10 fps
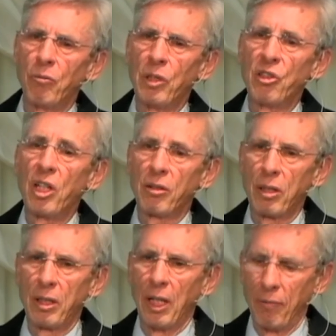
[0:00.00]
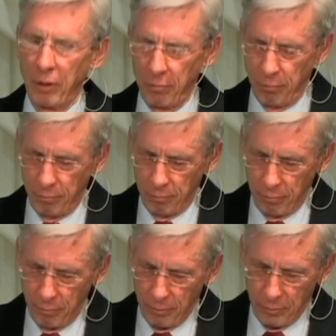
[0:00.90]
resist the devil
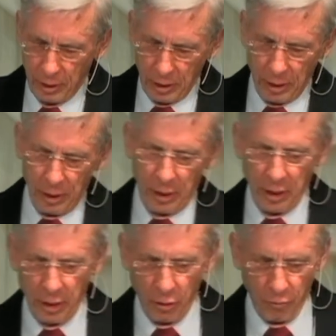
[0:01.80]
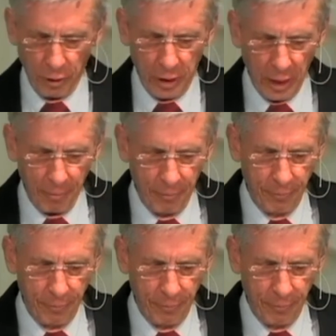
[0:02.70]
and overcome.